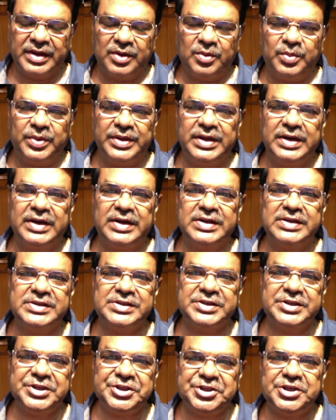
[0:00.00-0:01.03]
whether it is
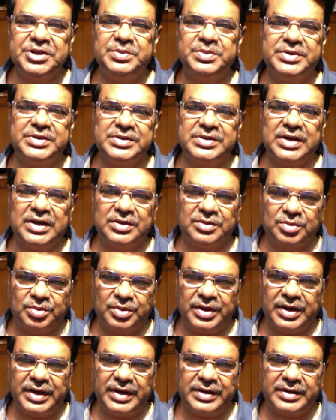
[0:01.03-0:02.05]
teaching, which is done through
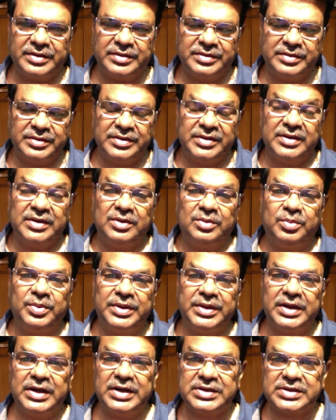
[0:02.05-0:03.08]
the net,
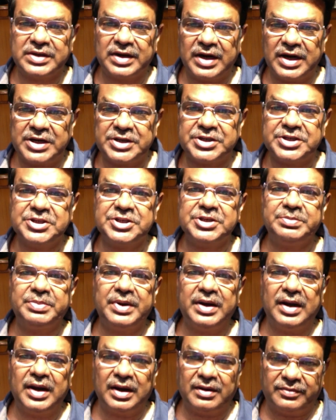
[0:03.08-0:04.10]
whether it's relationship
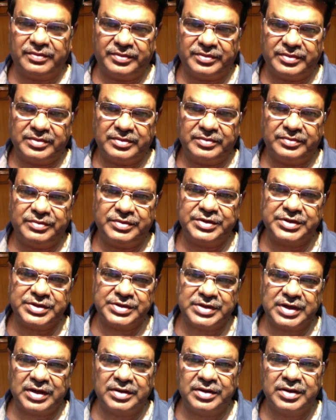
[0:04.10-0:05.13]
and love, which is
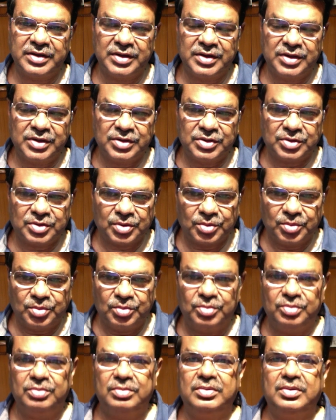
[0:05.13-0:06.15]
done
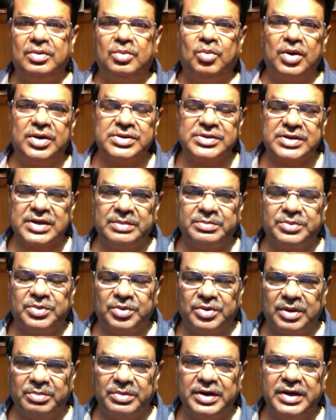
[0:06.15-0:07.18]
through WhatsApp, through
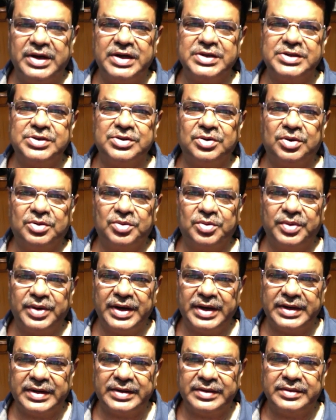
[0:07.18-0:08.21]
communication or through
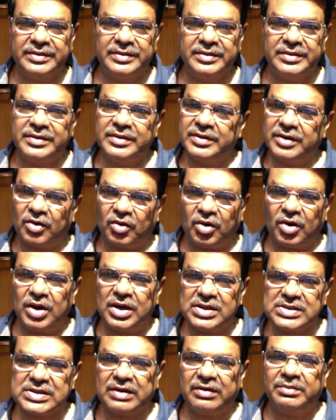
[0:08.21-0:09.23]
net, all
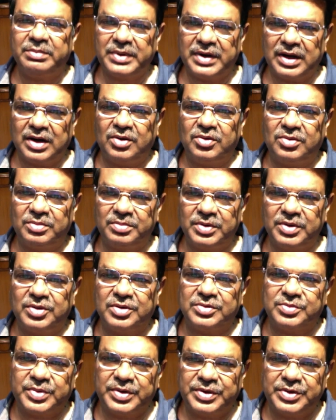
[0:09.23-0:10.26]
is governed by Rahu.
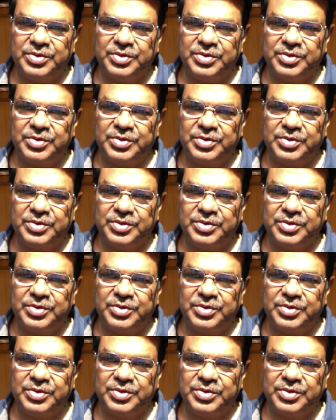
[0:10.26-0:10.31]
Because when